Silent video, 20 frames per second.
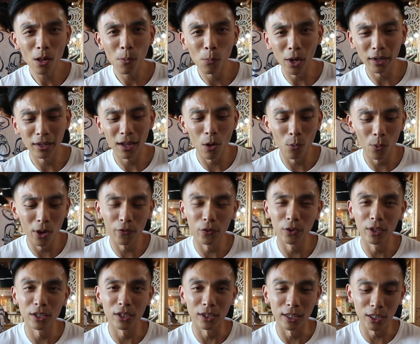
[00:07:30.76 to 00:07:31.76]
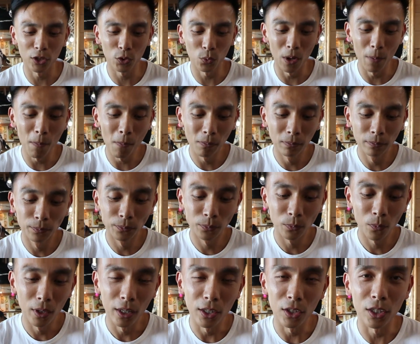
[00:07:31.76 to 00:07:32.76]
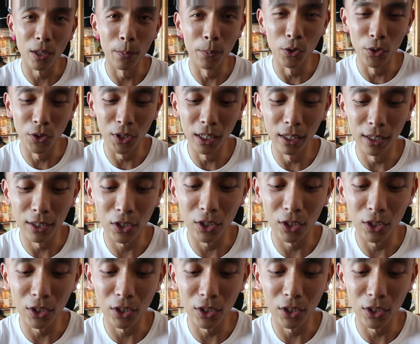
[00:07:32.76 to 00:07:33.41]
I can't wait for this next one. This is some New Zealand